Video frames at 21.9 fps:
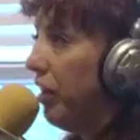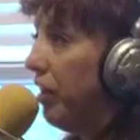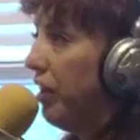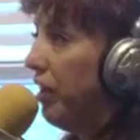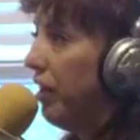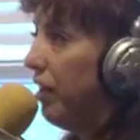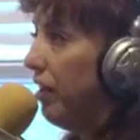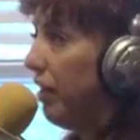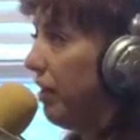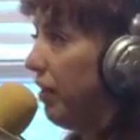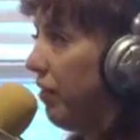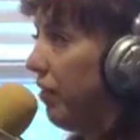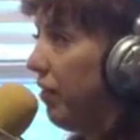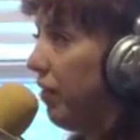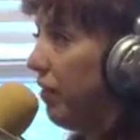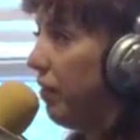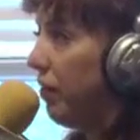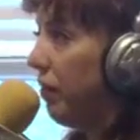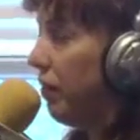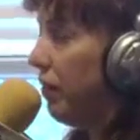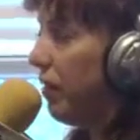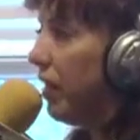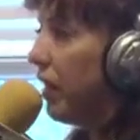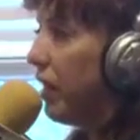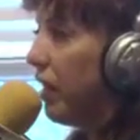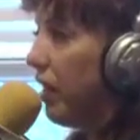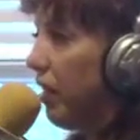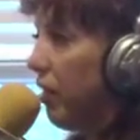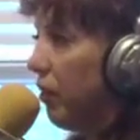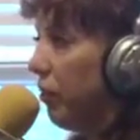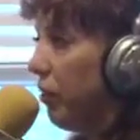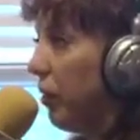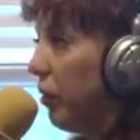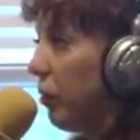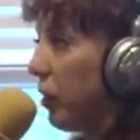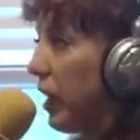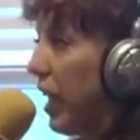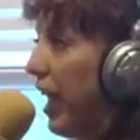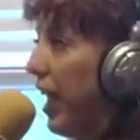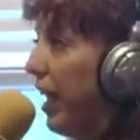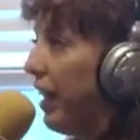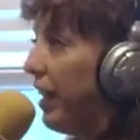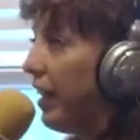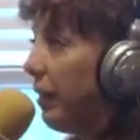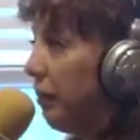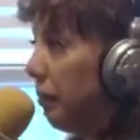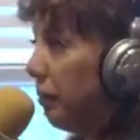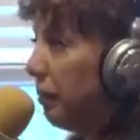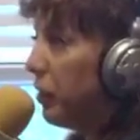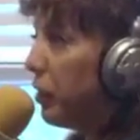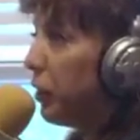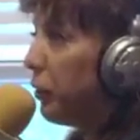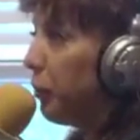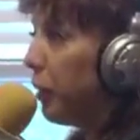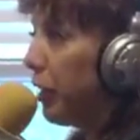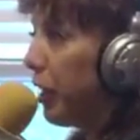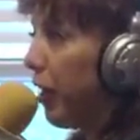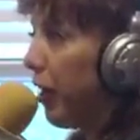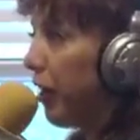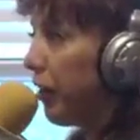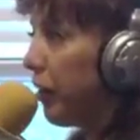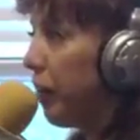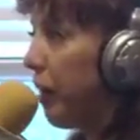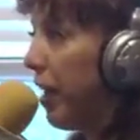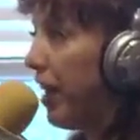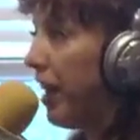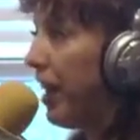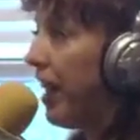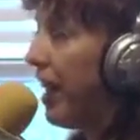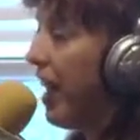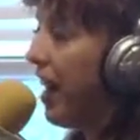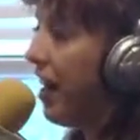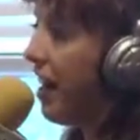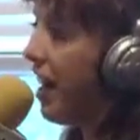is, so catty. She'd be awesome at it. And